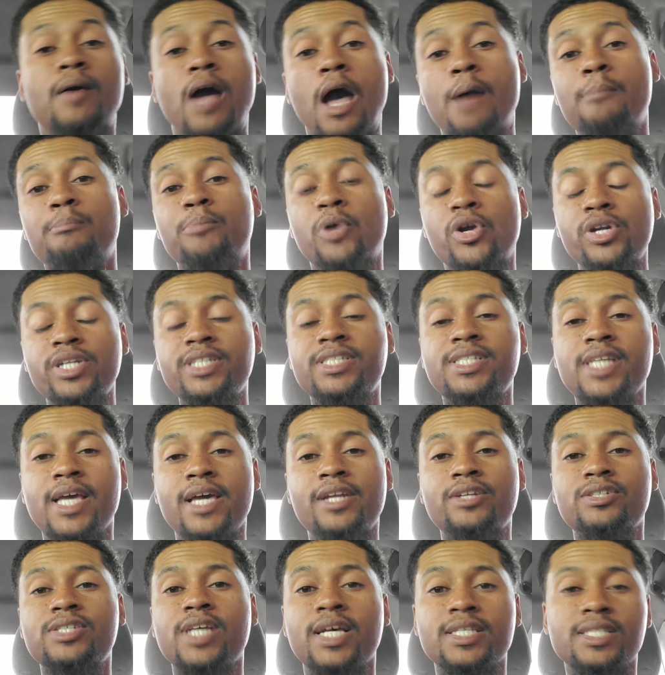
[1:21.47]
Bernie
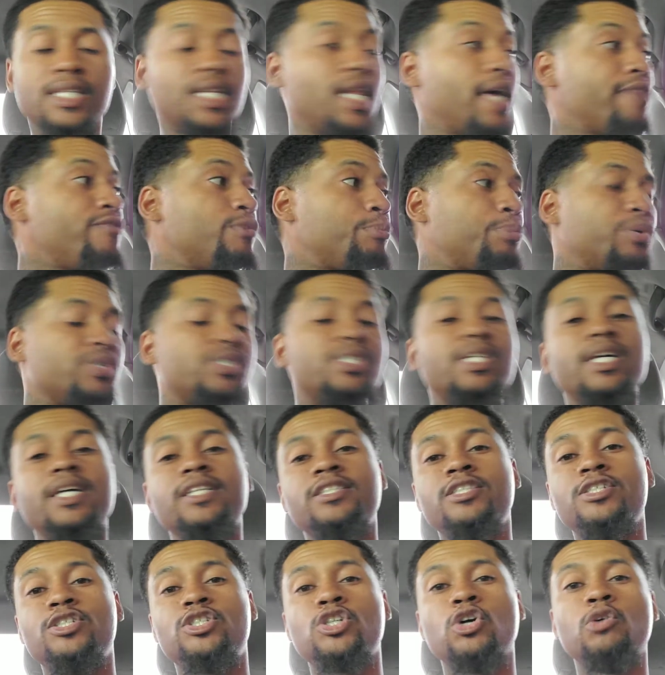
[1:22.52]
Sanders has 11%
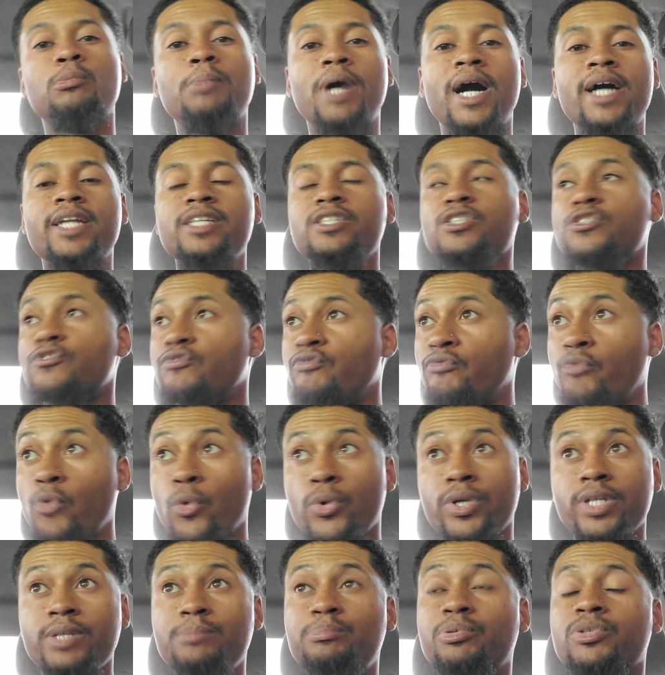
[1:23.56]
to Joe Biden's
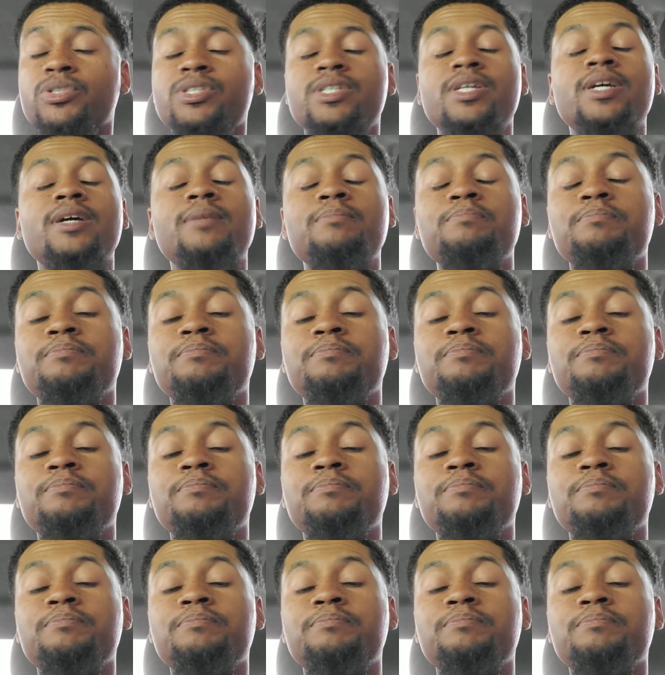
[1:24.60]
40%.